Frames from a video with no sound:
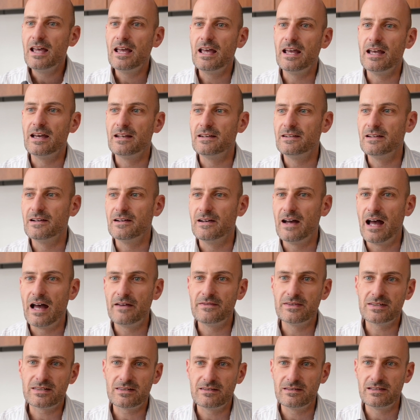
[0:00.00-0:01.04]
And
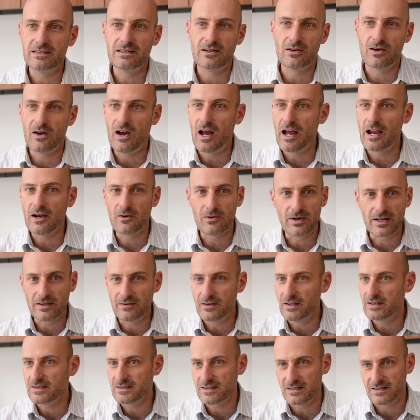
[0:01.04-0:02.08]
obviously, there are
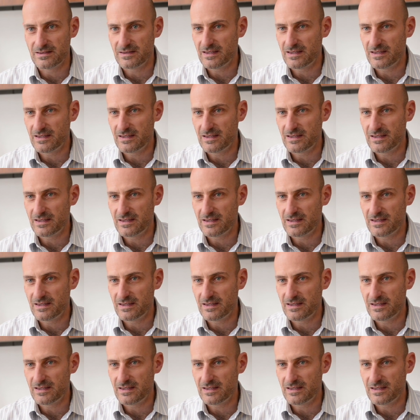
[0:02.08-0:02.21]
hiring lists